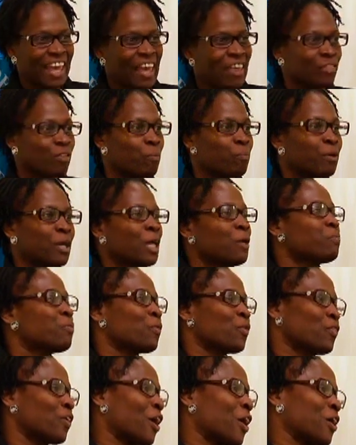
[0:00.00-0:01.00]
And the
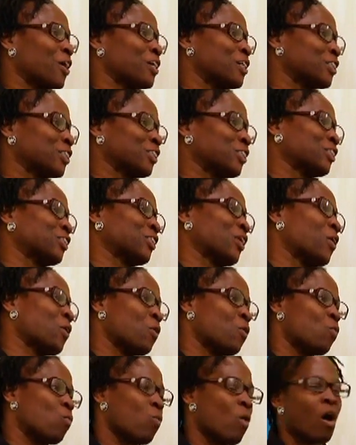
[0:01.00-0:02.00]
people there are
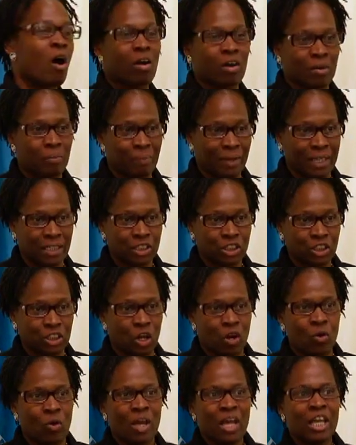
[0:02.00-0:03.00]
so welcoming.
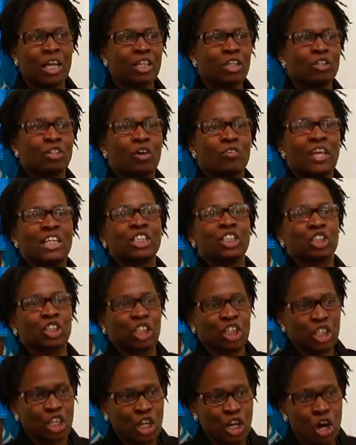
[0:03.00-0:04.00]
So, you know, they
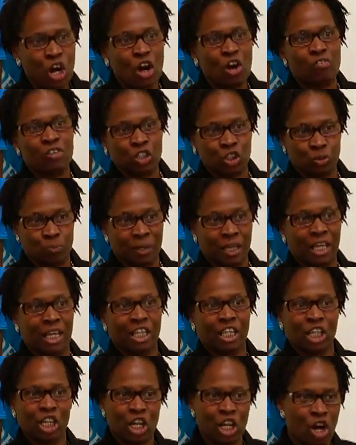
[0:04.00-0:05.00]
just encourage
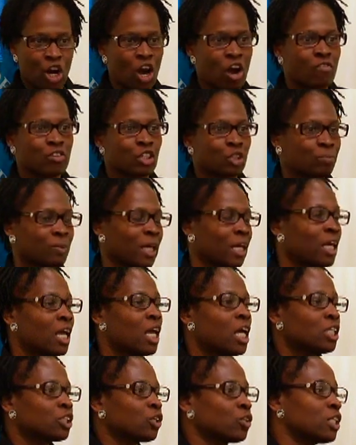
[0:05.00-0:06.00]
me.
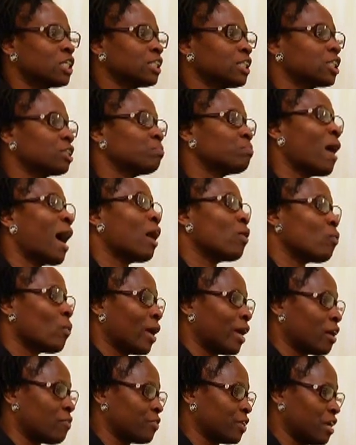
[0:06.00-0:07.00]
So this is my
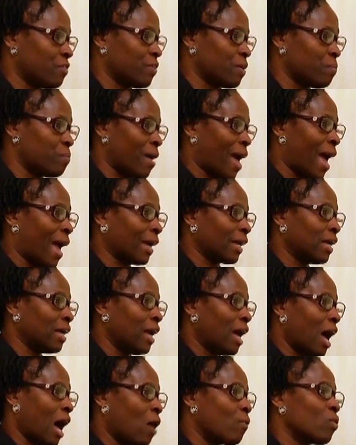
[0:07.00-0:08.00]
way of giving back.
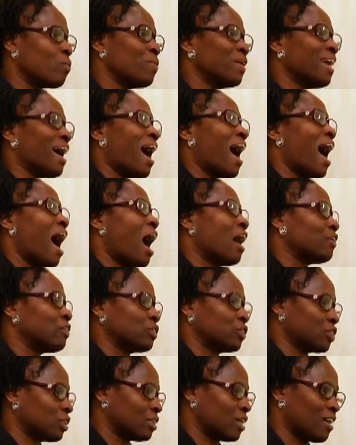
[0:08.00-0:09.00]
I would be
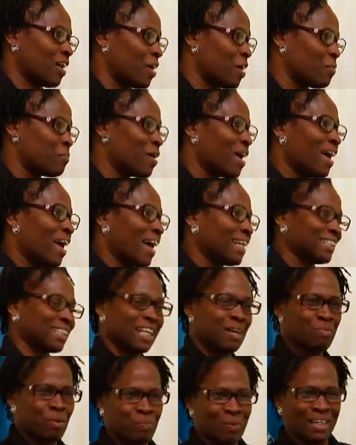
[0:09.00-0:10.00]
honored to come. I
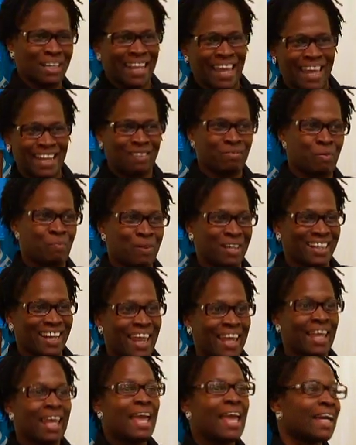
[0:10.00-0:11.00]
said, I'm gonna be
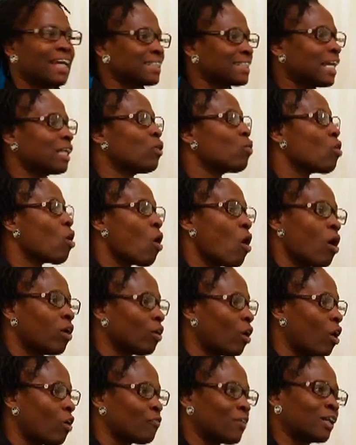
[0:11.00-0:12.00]
late, because I don't
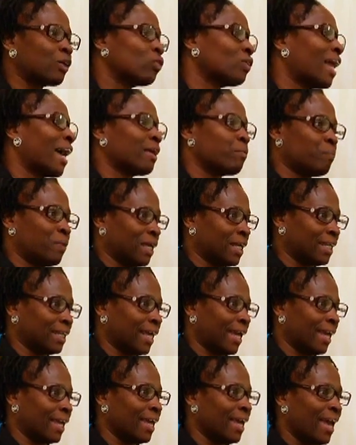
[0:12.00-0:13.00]
call off. I don't like being
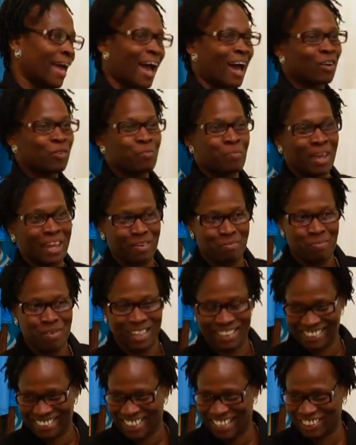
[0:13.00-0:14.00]
late. I don't make
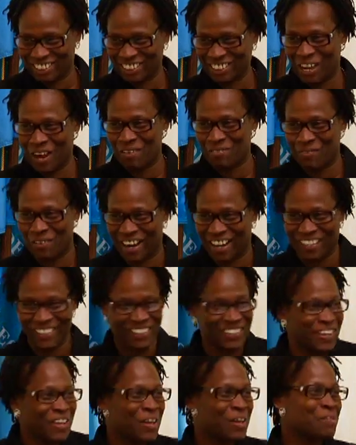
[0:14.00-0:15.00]
much at
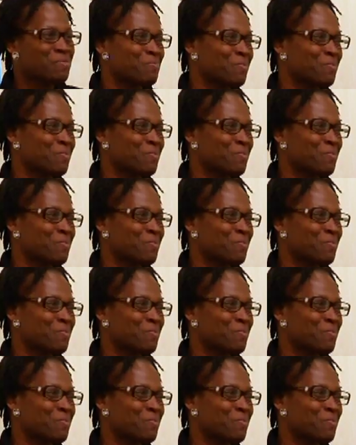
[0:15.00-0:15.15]
ShopRite.